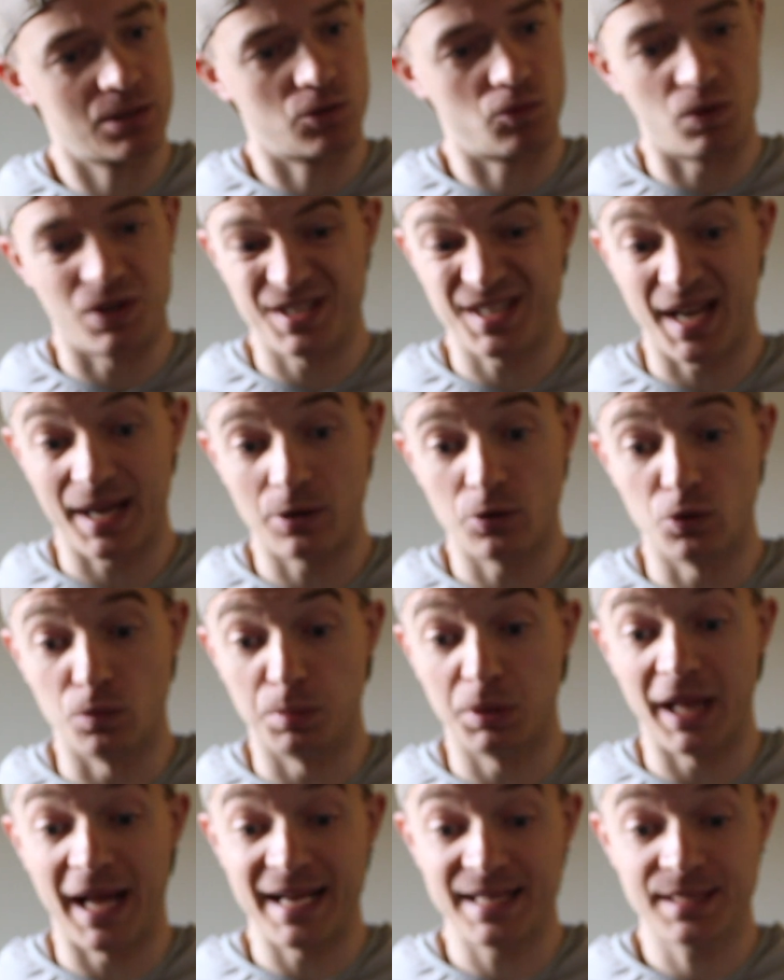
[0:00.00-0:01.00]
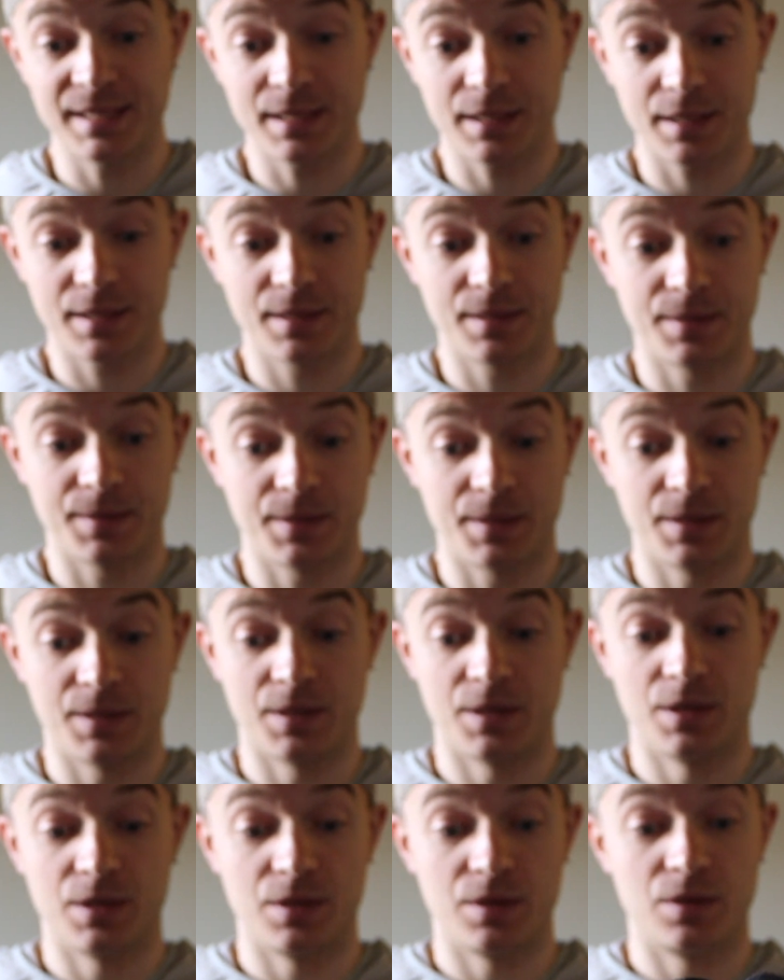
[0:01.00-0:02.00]
recycled plastic
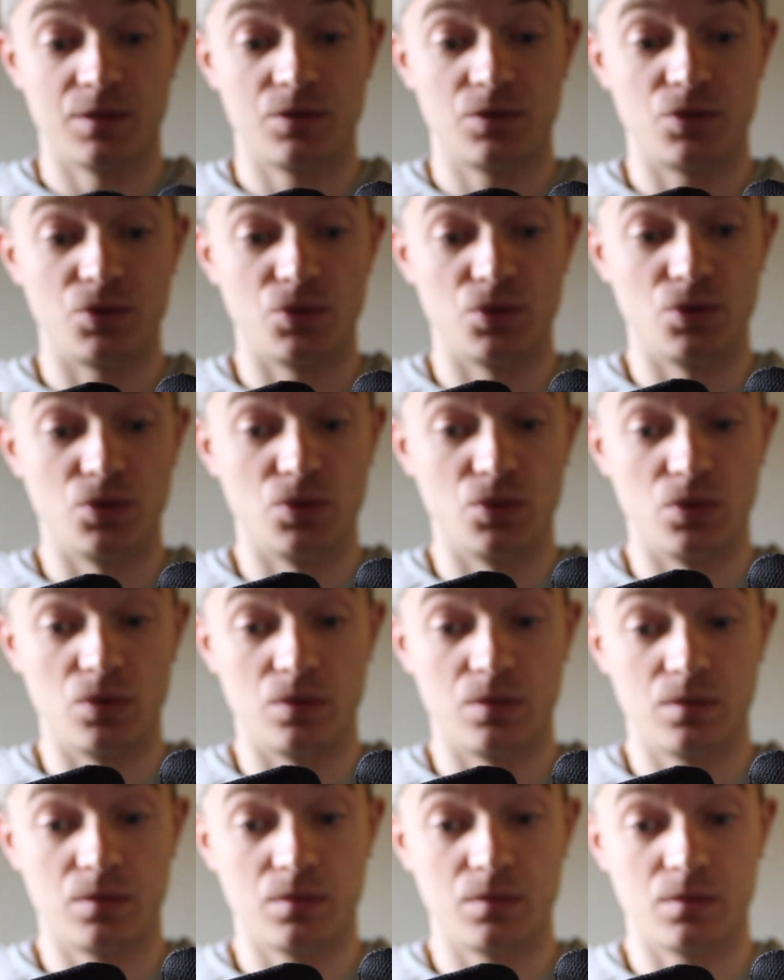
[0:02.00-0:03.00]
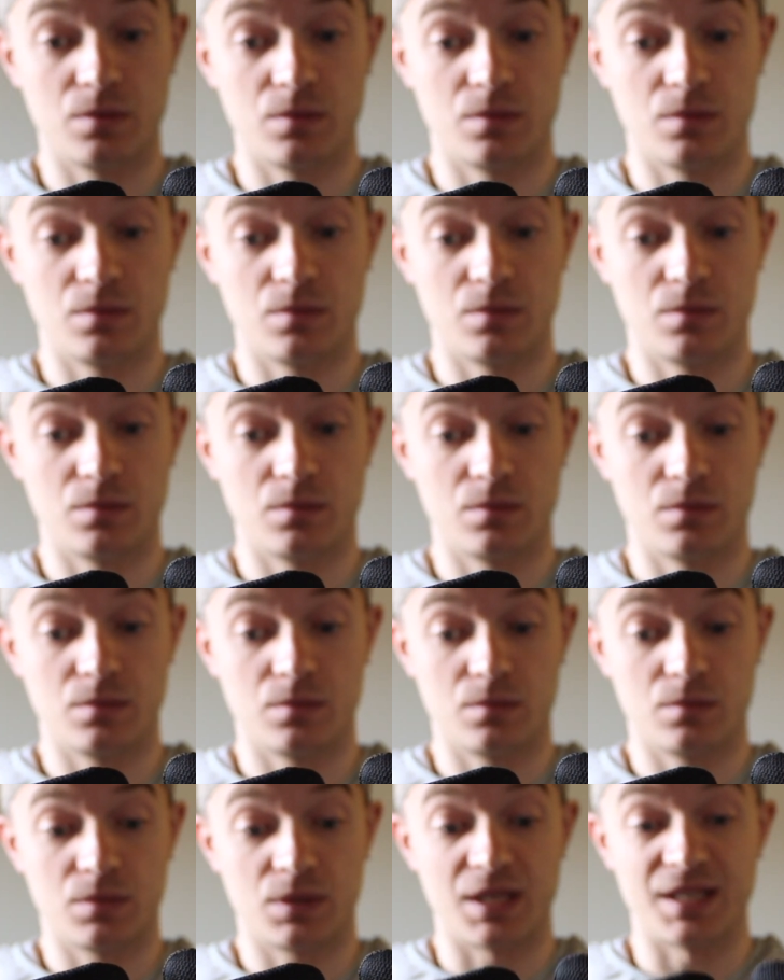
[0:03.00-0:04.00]
to
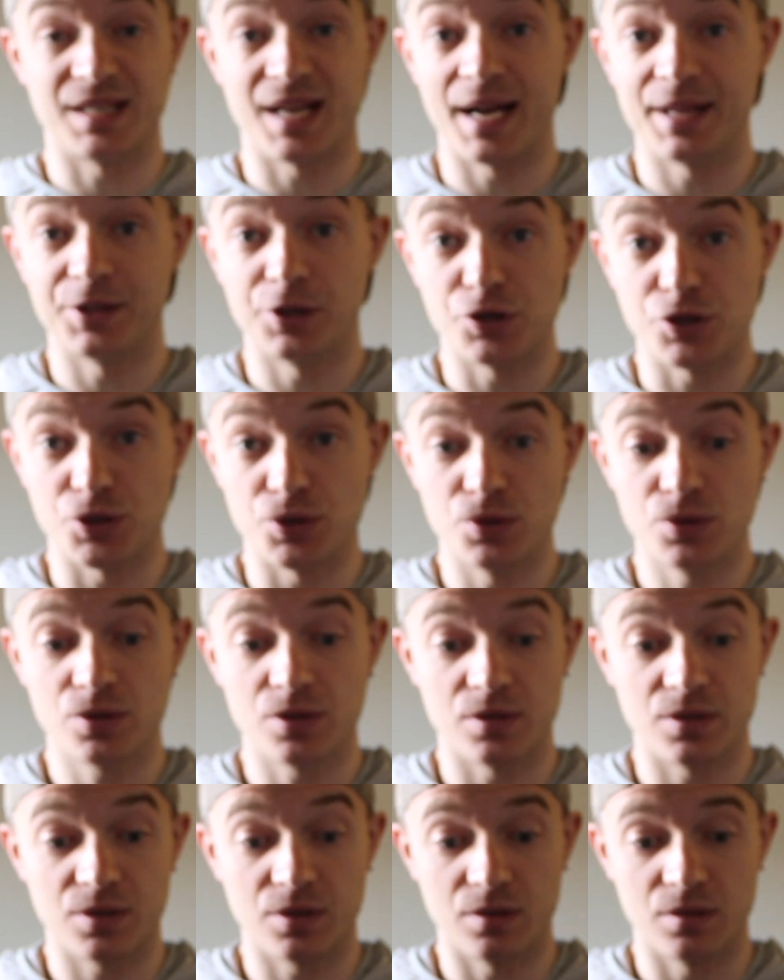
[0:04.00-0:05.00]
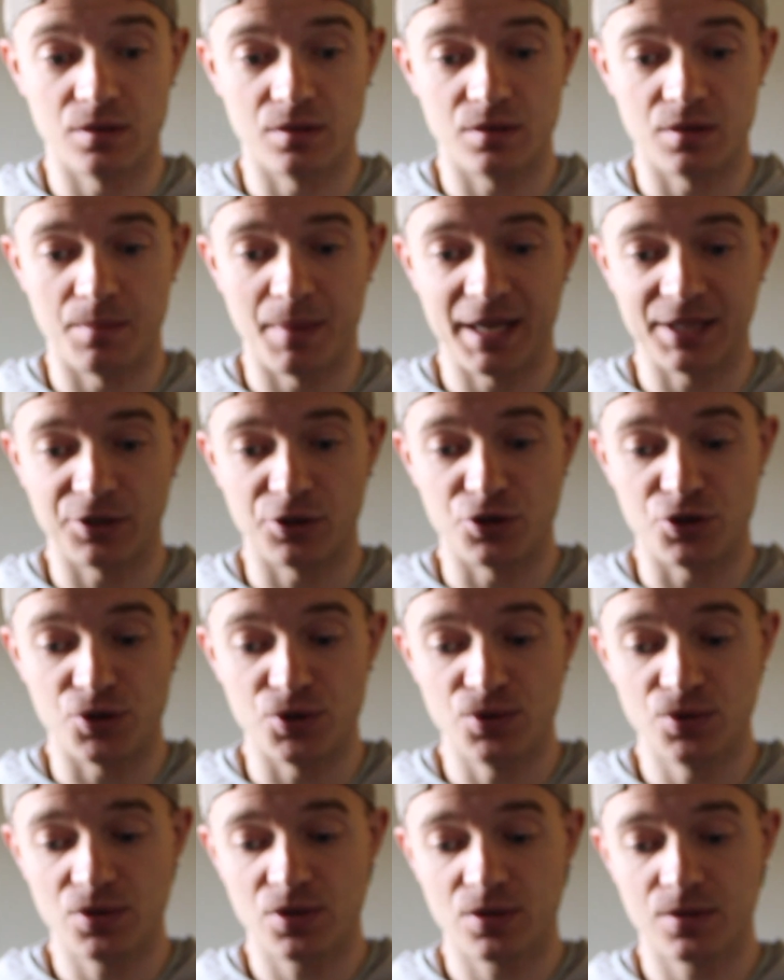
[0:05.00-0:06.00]
design their shoes and to make their
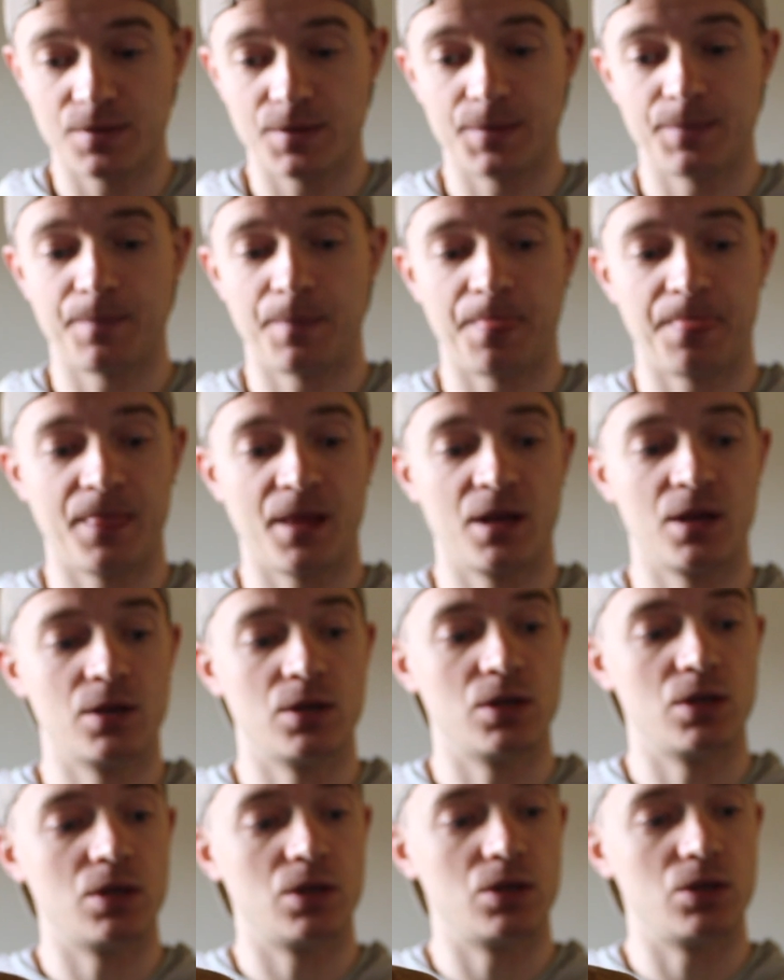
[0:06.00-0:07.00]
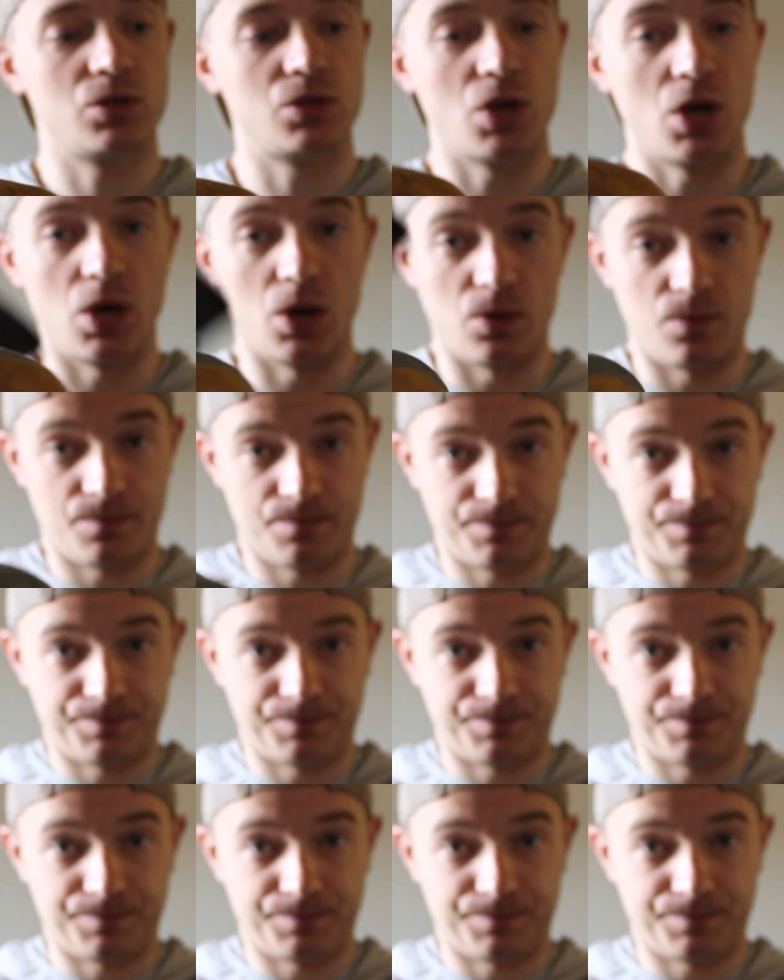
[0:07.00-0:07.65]
shoes. So